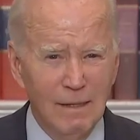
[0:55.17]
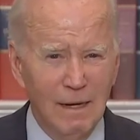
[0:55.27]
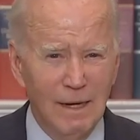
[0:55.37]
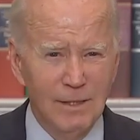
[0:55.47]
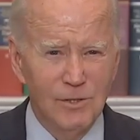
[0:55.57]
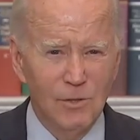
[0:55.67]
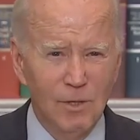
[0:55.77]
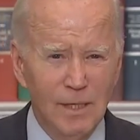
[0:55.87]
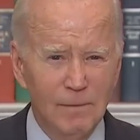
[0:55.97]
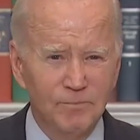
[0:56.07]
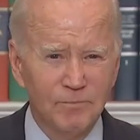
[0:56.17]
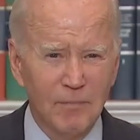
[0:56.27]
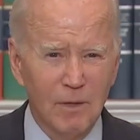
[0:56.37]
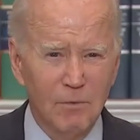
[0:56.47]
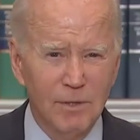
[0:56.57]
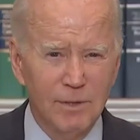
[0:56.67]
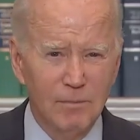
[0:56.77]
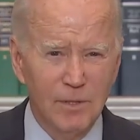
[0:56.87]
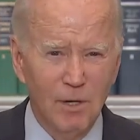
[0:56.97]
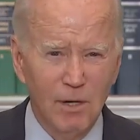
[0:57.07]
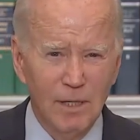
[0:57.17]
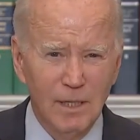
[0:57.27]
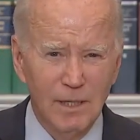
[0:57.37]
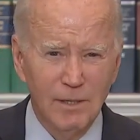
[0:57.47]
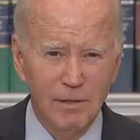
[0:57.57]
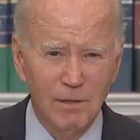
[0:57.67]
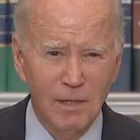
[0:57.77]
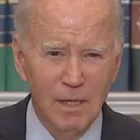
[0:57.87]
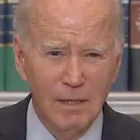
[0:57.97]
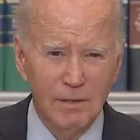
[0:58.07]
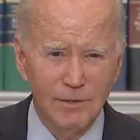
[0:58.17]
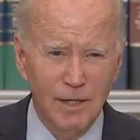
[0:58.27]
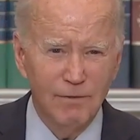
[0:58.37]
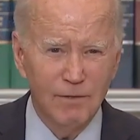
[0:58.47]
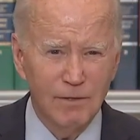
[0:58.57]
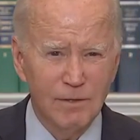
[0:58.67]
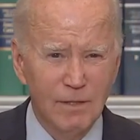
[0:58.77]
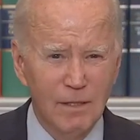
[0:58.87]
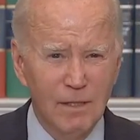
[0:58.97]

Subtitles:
I join with Minority Leader Jeffries